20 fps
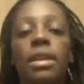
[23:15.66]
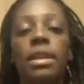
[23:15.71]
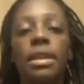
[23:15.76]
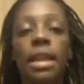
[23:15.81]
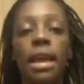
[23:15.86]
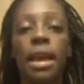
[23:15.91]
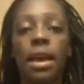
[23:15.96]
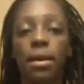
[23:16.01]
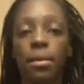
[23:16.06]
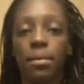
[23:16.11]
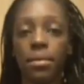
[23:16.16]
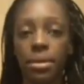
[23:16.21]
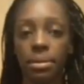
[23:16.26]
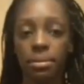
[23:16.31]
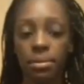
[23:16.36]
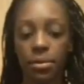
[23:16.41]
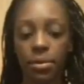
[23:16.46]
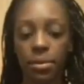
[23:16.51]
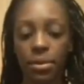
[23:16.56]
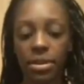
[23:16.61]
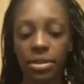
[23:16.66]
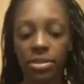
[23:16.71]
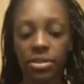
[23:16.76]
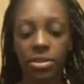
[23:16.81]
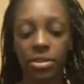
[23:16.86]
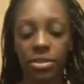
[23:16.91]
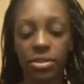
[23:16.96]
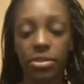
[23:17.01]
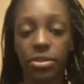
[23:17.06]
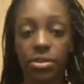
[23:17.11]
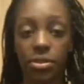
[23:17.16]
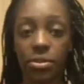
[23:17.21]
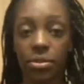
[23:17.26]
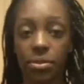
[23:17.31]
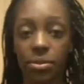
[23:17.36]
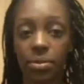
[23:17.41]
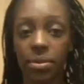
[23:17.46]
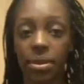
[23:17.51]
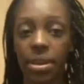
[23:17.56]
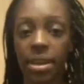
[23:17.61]
now what I'm going to
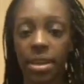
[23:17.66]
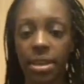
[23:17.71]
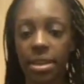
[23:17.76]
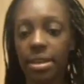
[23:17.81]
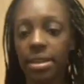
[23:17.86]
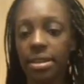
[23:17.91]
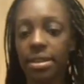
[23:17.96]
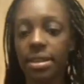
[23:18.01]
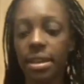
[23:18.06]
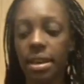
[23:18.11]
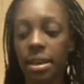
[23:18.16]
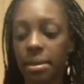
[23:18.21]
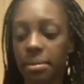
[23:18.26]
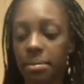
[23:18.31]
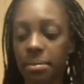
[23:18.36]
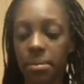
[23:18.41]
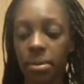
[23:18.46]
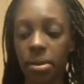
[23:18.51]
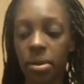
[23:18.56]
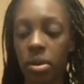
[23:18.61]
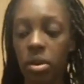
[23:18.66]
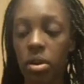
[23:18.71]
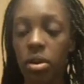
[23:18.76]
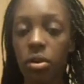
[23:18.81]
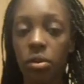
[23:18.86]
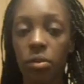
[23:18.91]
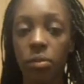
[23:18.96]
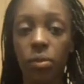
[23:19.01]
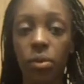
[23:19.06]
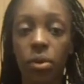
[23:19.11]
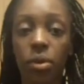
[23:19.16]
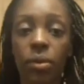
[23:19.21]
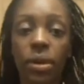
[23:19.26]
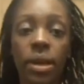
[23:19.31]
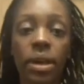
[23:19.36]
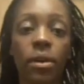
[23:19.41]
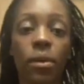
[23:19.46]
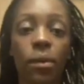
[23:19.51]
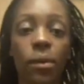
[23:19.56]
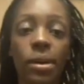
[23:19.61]
do is real
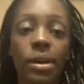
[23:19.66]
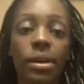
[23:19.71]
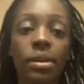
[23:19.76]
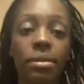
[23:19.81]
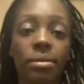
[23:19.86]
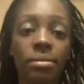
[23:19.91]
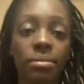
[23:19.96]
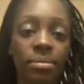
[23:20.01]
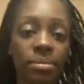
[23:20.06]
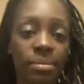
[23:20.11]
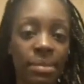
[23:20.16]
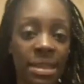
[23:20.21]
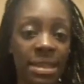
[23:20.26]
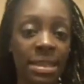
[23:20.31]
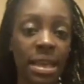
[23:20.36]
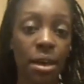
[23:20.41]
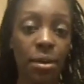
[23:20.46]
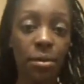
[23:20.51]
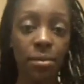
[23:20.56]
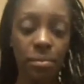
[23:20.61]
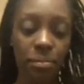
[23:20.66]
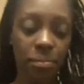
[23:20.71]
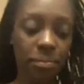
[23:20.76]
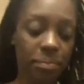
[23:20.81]
quick oil my scalp.